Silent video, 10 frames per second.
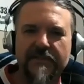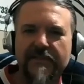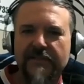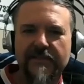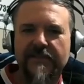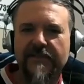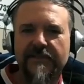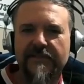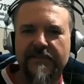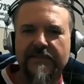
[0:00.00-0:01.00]

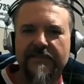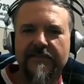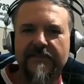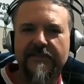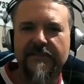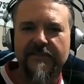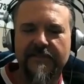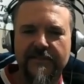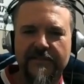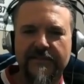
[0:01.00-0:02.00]

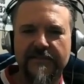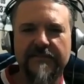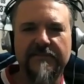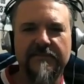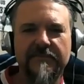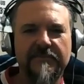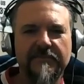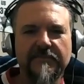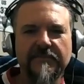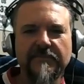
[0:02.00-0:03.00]

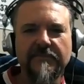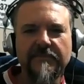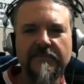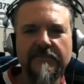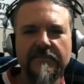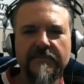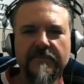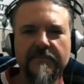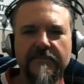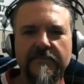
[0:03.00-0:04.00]
(not speaking)